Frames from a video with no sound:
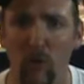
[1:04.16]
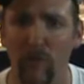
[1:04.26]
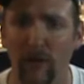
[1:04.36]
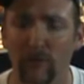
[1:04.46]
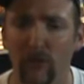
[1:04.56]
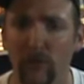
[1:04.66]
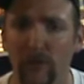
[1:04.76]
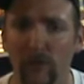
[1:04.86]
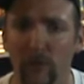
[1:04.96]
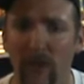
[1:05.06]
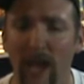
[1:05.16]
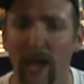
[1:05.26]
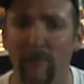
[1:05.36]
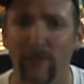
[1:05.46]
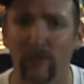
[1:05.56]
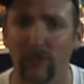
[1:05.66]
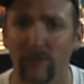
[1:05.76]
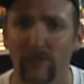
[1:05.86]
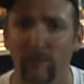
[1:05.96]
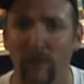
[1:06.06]
around 2 to 2.5
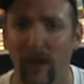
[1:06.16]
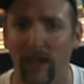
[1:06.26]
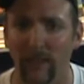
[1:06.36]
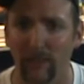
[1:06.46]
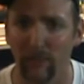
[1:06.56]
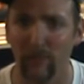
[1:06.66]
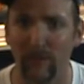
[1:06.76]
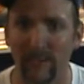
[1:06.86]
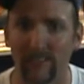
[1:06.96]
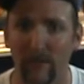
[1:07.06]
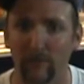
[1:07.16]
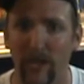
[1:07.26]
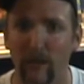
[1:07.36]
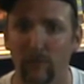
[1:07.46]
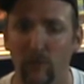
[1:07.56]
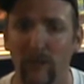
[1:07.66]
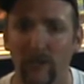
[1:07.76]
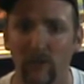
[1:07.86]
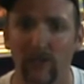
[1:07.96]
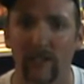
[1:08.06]
inches, but 3 is sometimes
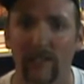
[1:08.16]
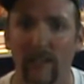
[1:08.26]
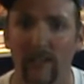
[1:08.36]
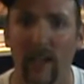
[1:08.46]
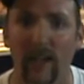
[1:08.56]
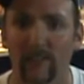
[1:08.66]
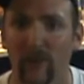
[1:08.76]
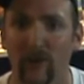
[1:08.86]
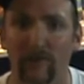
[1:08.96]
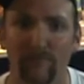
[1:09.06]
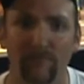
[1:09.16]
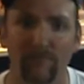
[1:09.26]
reached. Certain